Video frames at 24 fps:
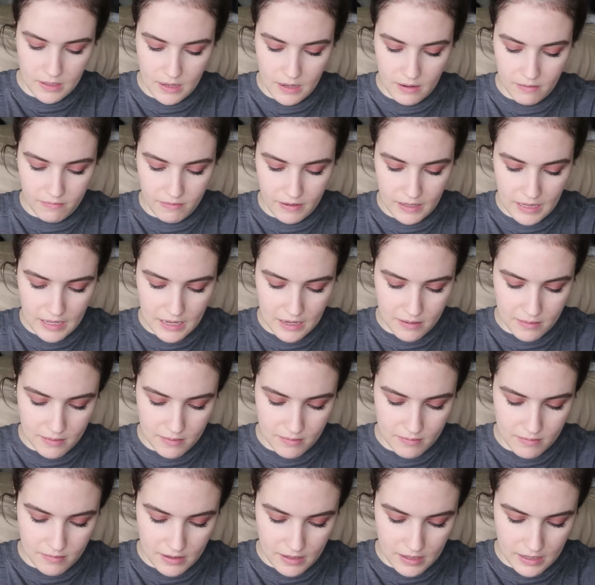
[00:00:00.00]
I feel like
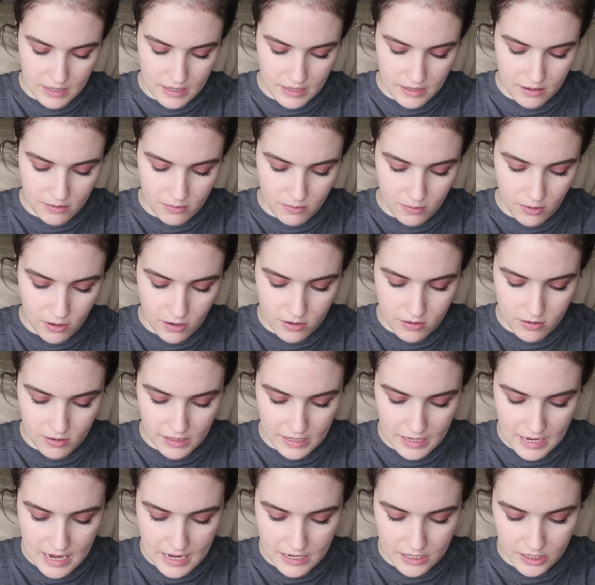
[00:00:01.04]
I need to work on
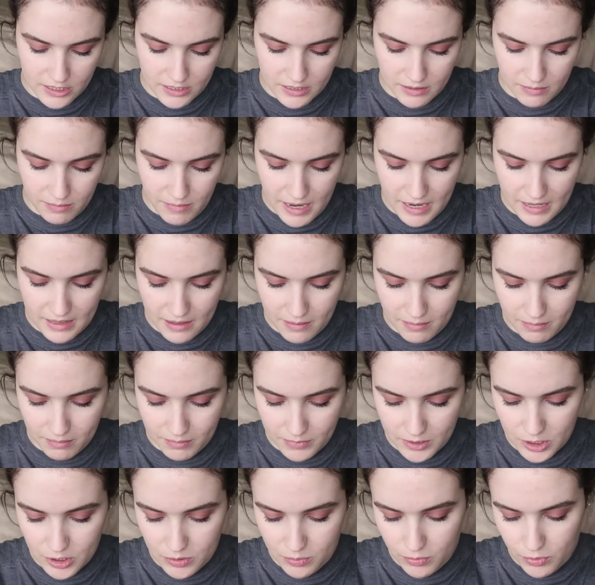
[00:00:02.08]
the edges and make
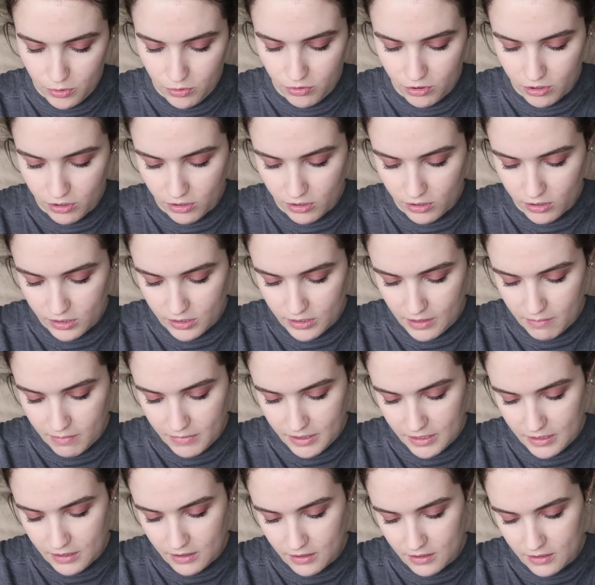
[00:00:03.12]
them smoother or
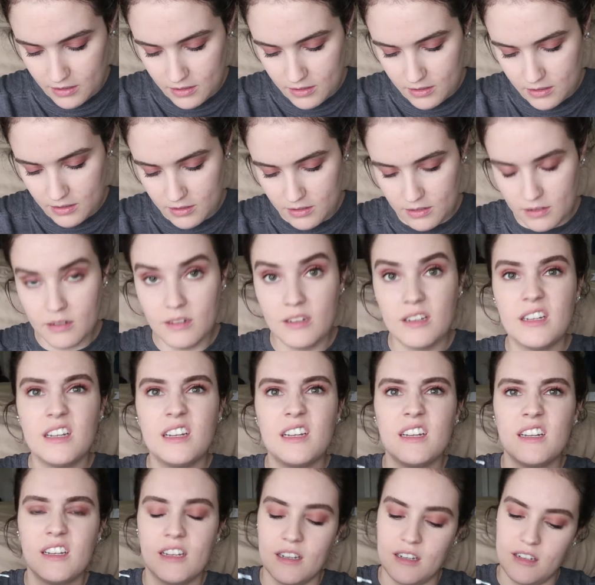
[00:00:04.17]
something,
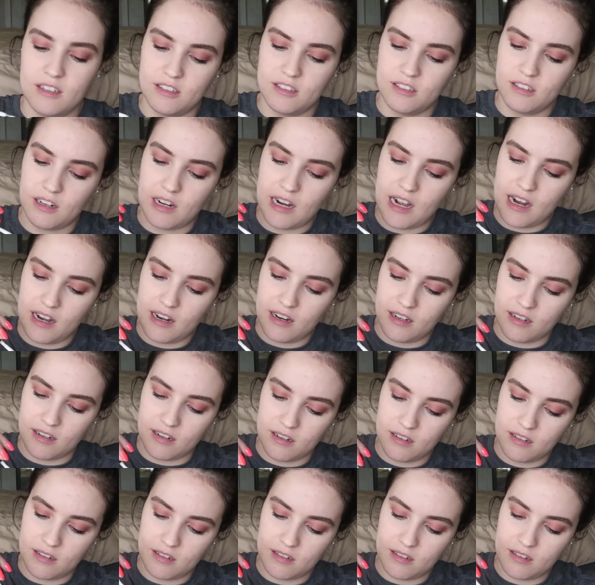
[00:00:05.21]
because they're kind of